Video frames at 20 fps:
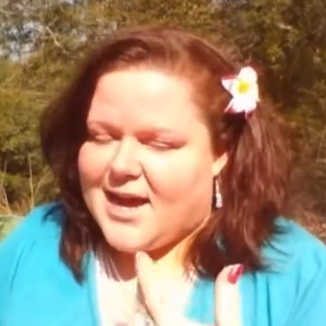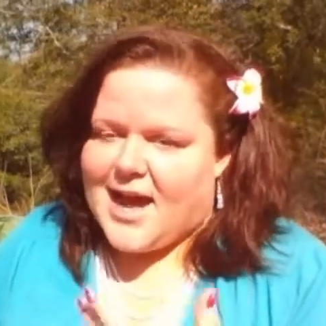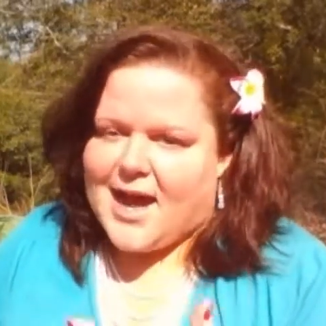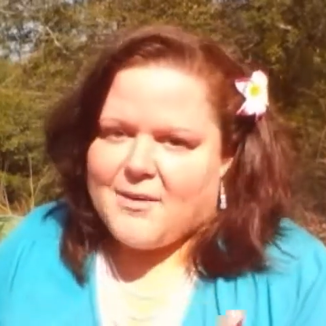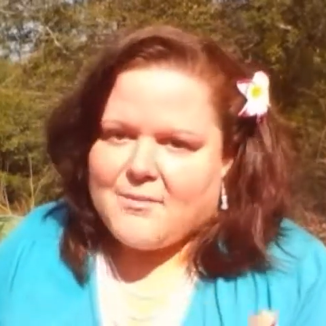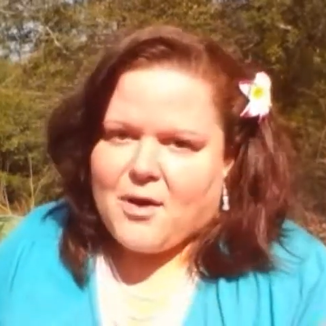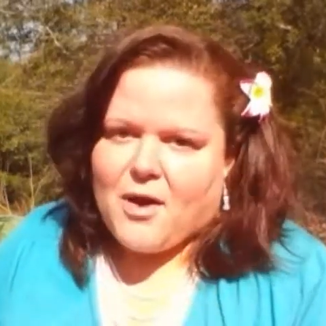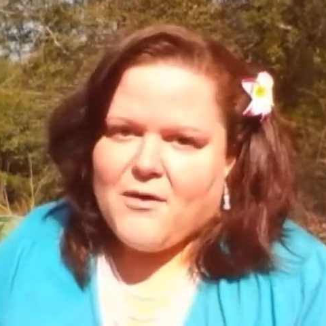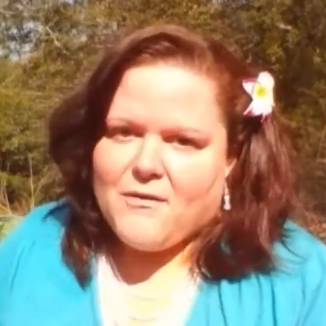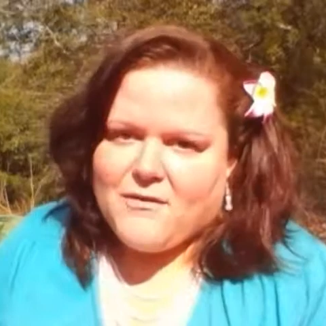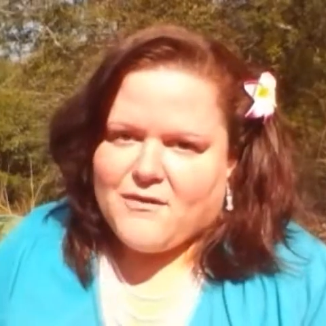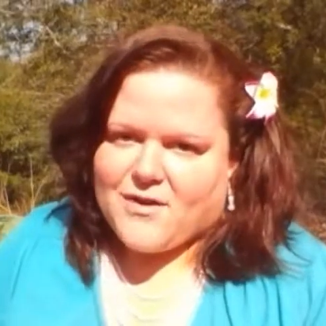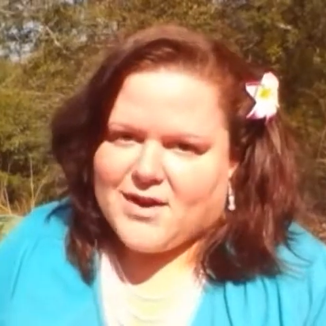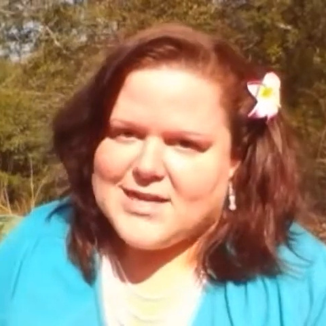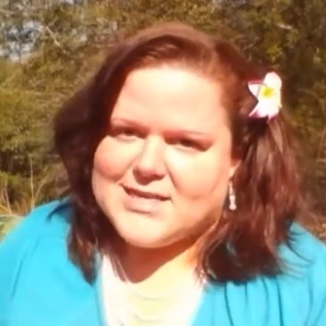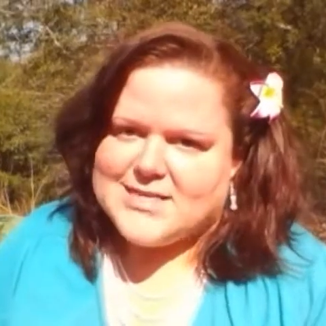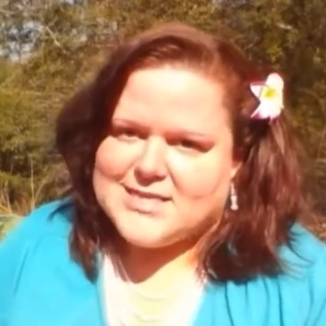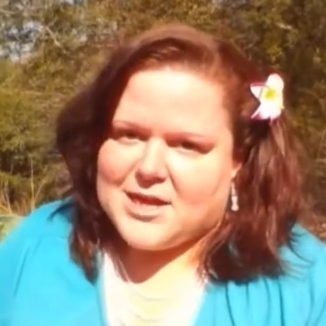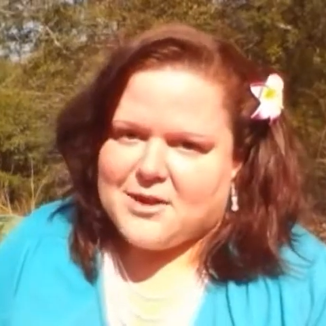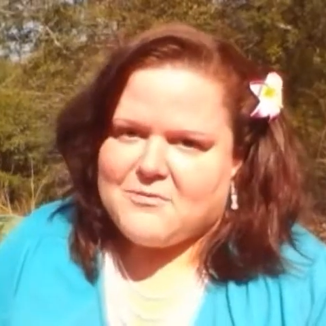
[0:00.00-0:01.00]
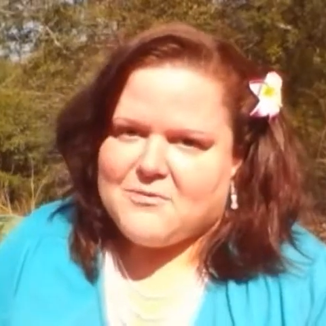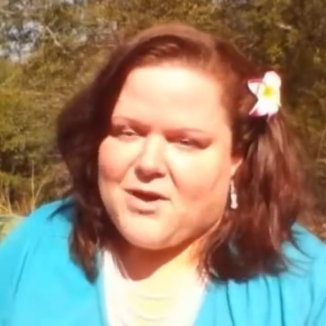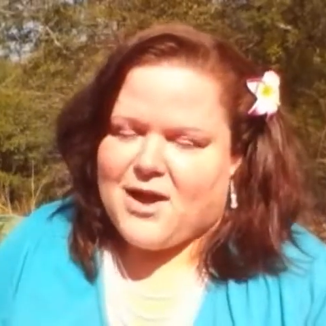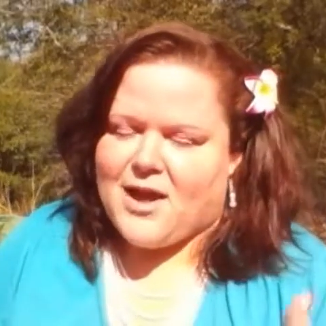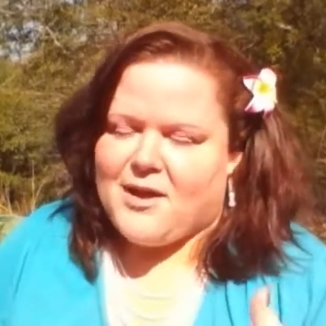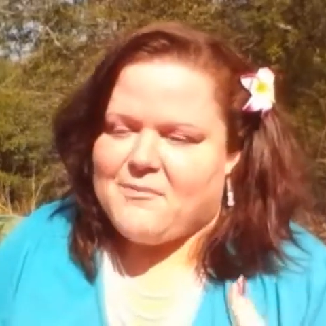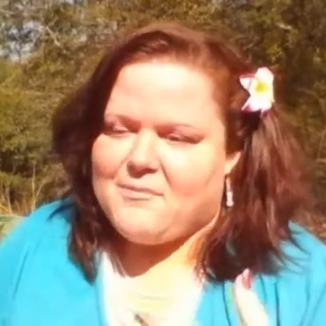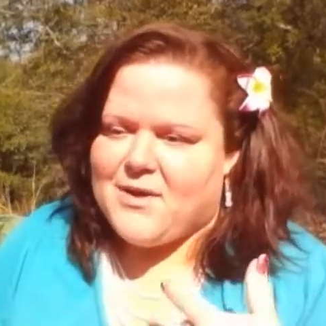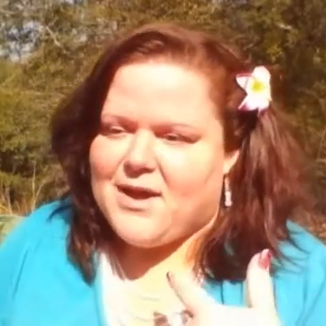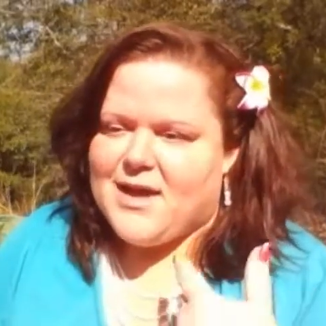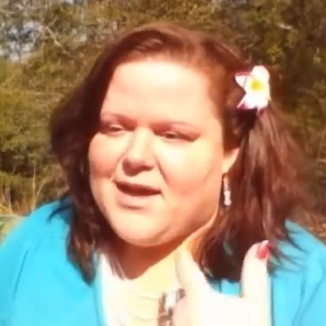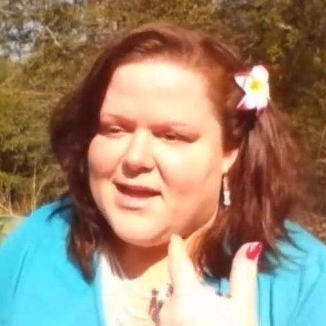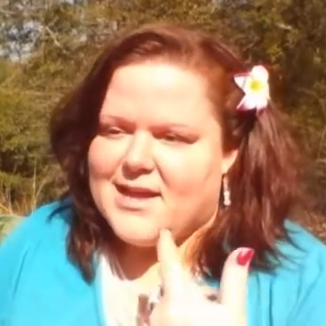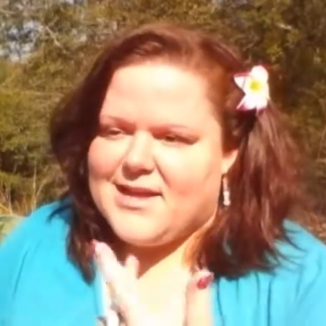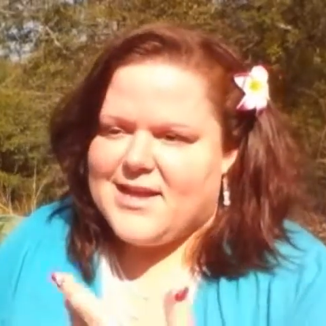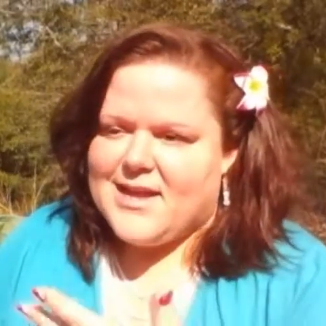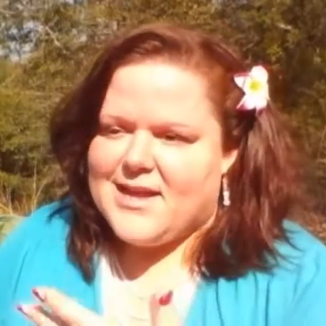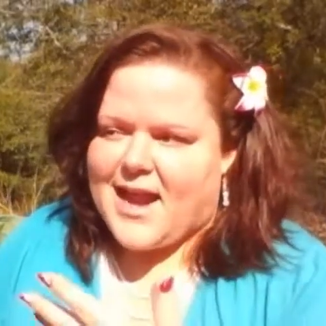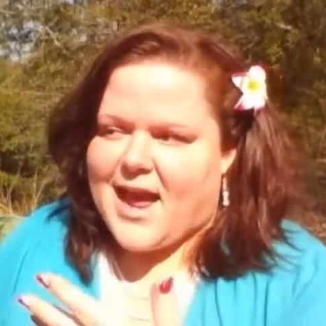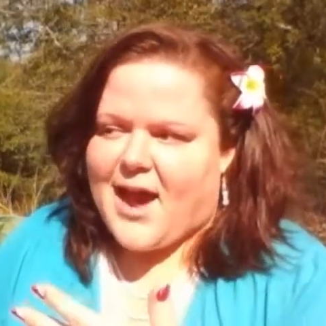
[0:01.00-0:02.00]
I'm over it somewhat,
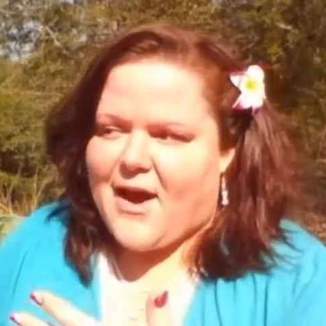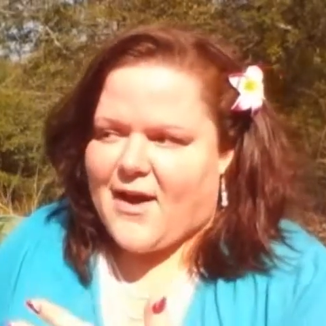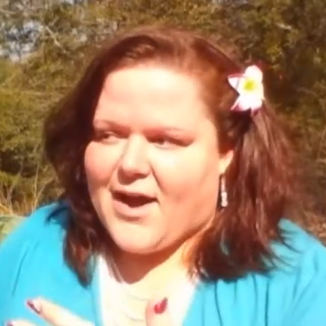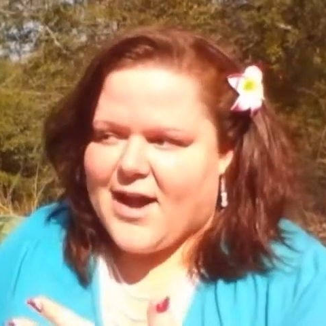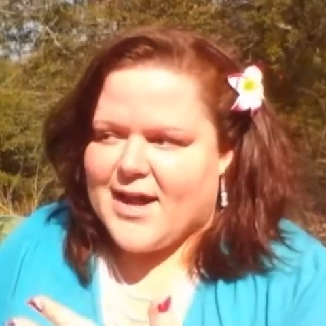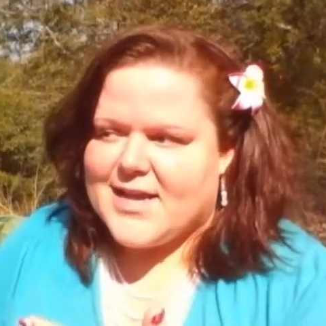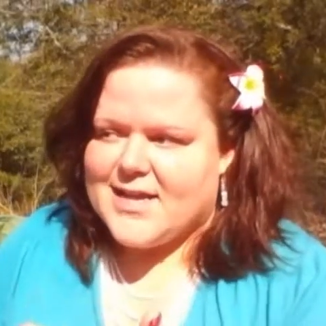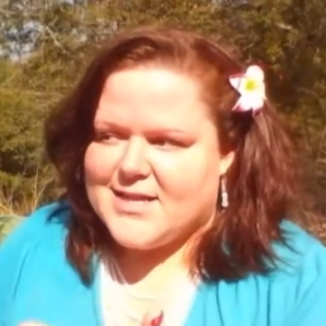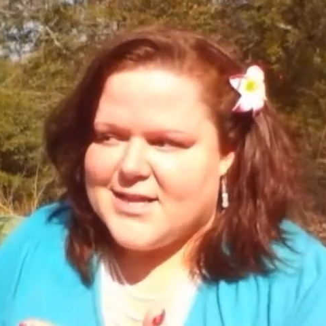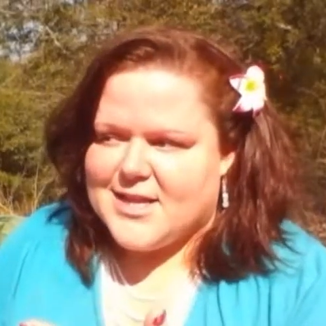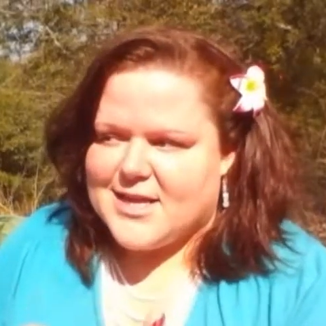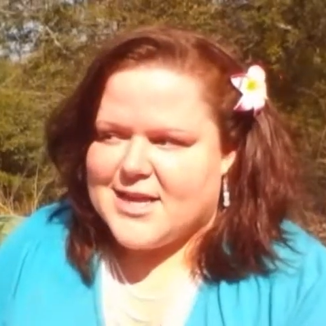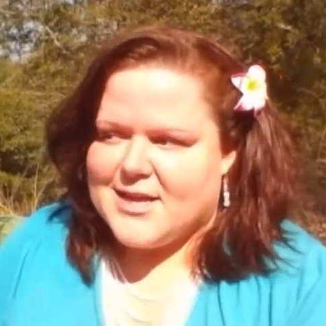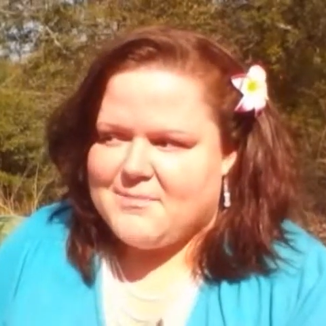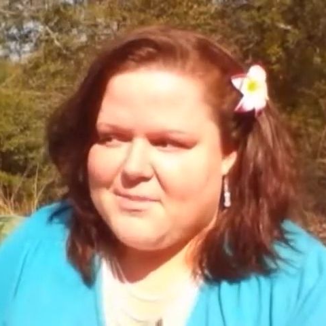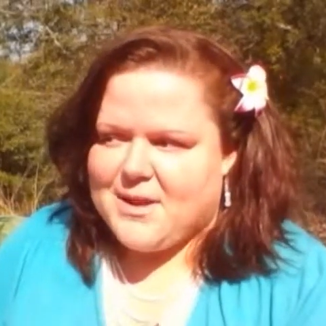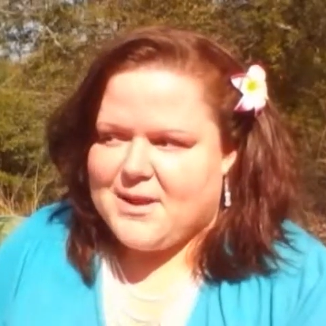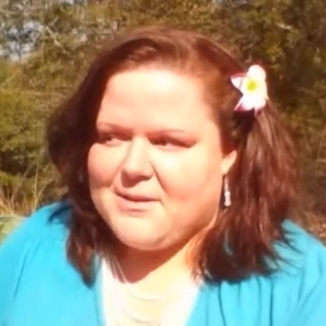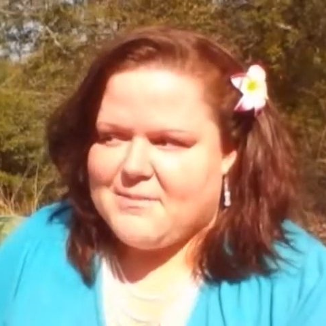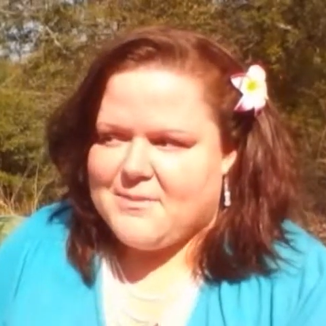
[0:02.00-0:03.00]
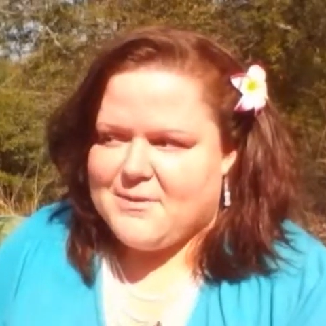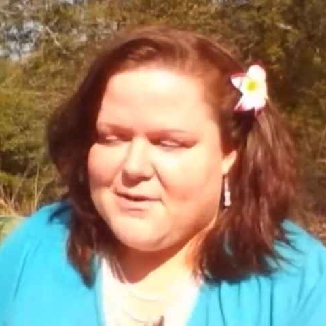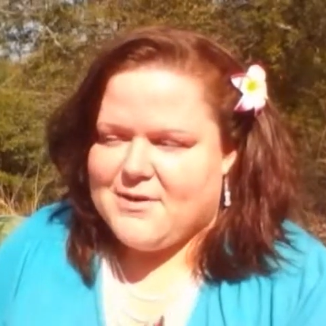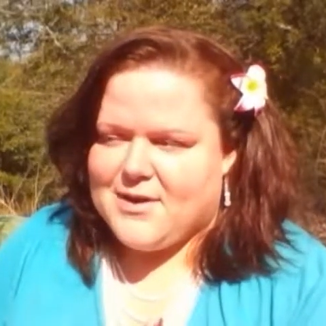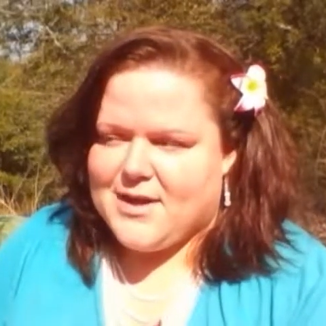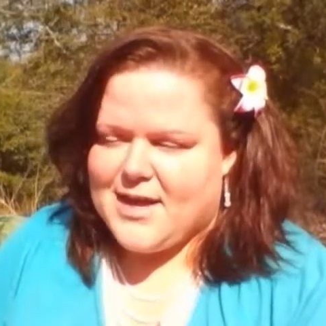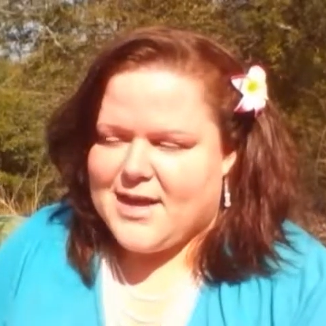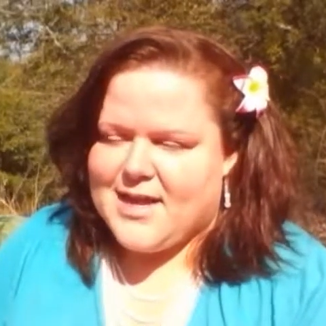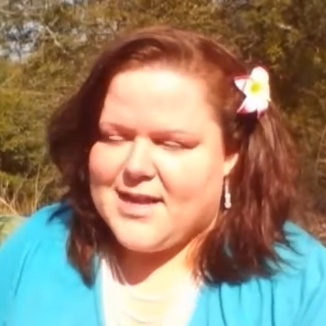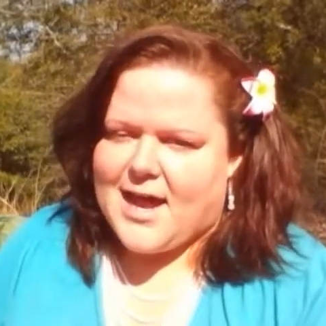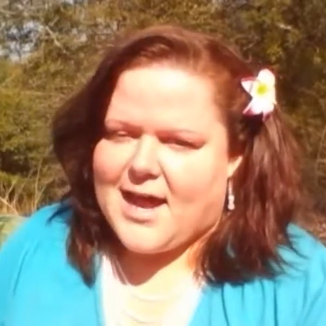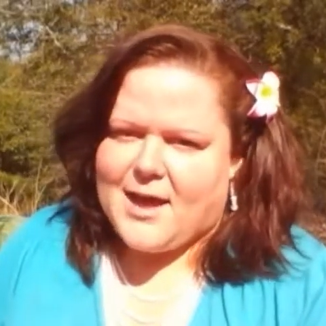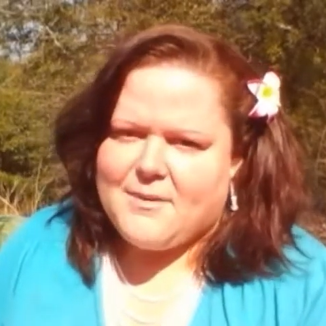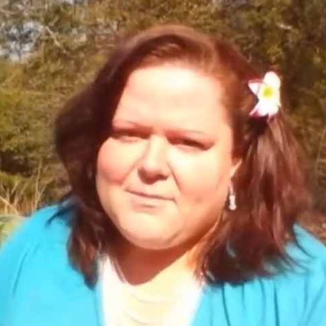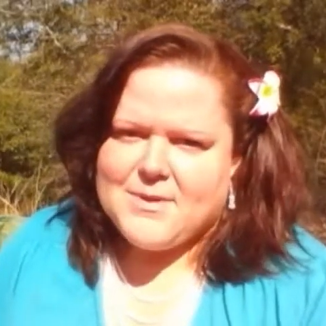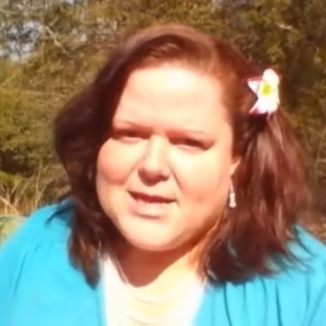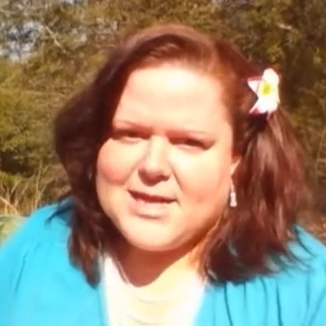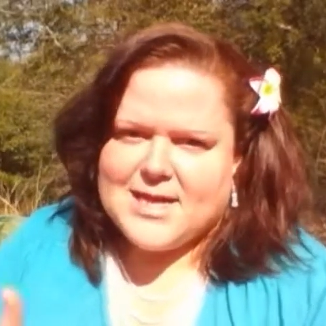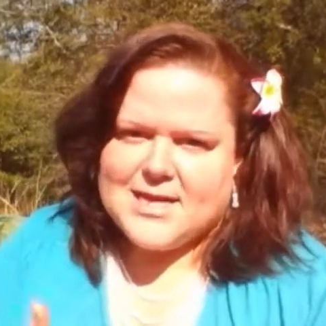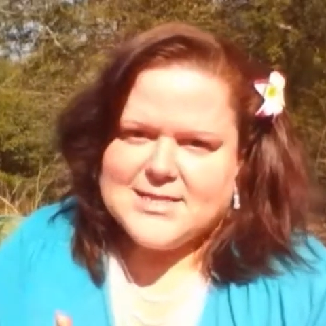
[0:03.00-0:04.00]
but now I can look at people, and
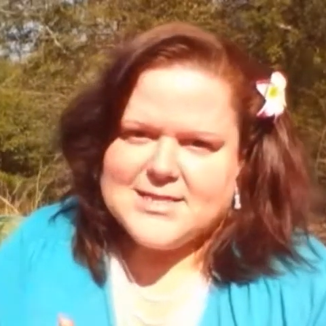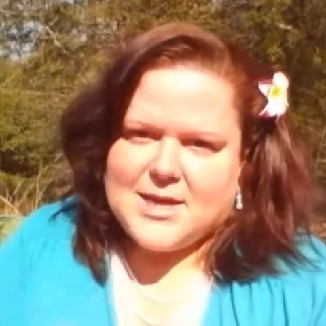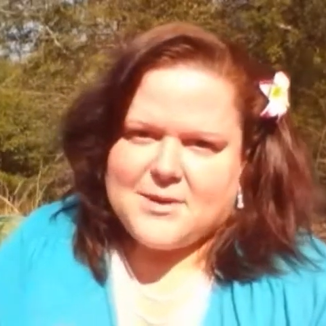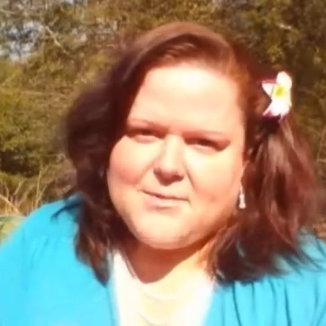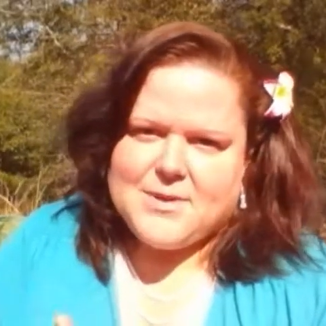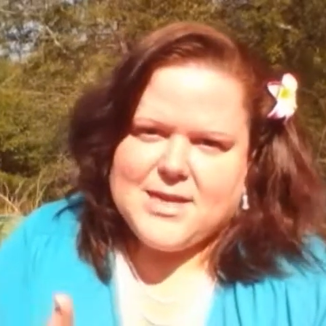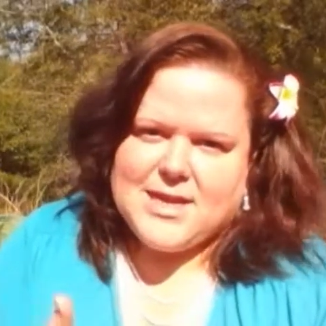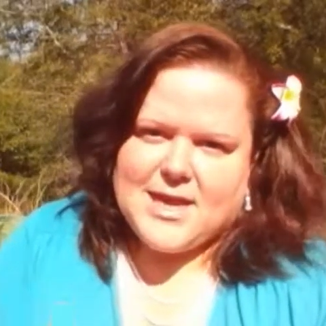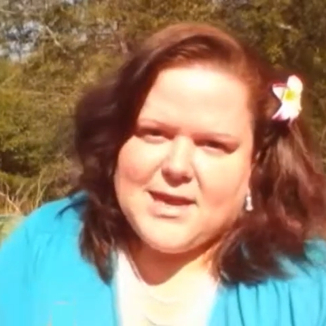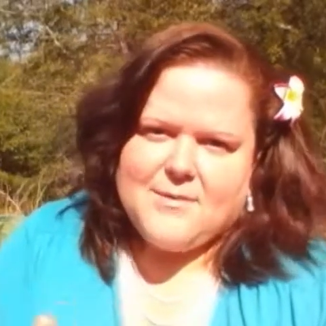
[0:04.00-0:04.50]
not because I'm